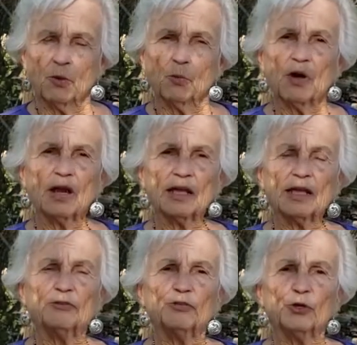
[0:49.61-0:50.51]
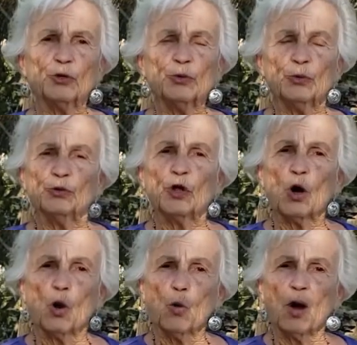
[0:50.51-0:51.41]
Well, if you
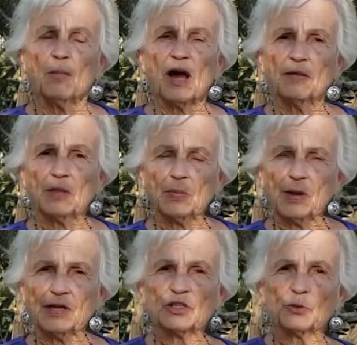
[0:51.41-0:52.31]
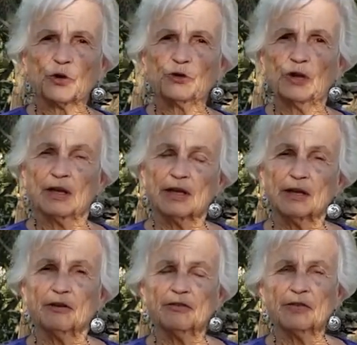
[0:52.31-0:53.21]
know about the place where you live